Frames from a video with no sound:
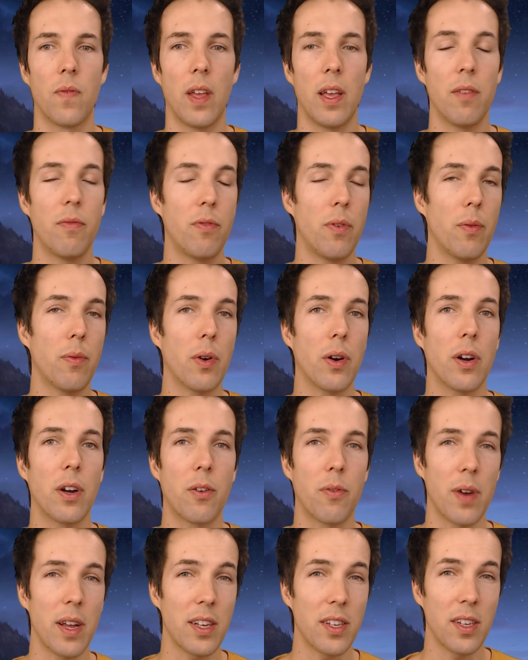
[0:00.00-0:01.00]
If we were
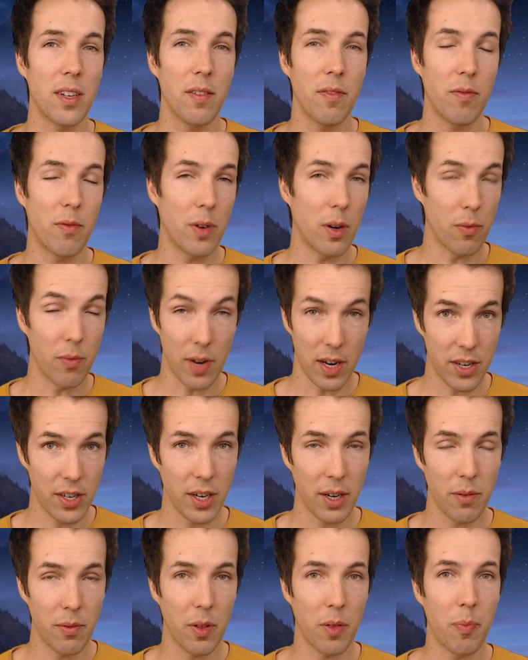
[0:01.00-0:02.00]
aggressive, we're
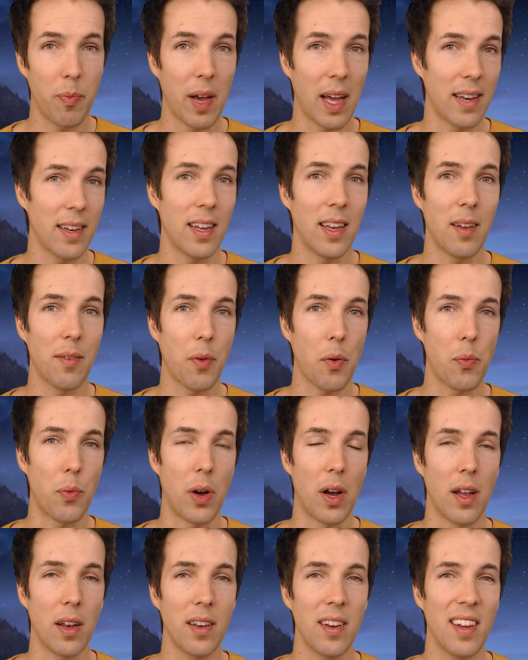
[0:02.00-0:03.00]
rushing with Panda level
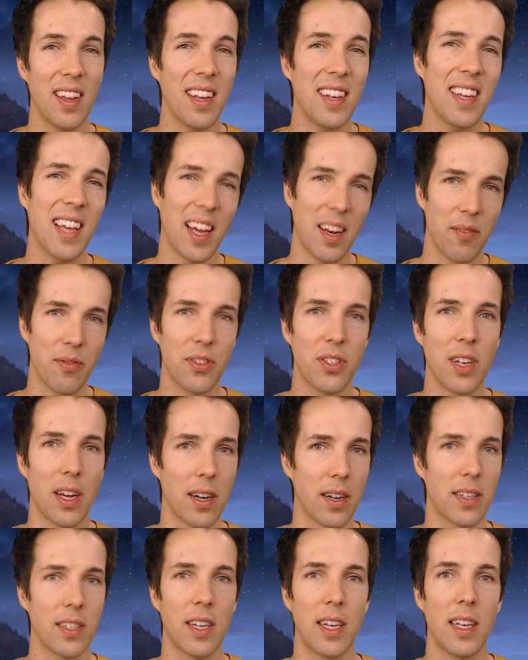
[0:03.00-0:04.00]
1, it kind of sucks.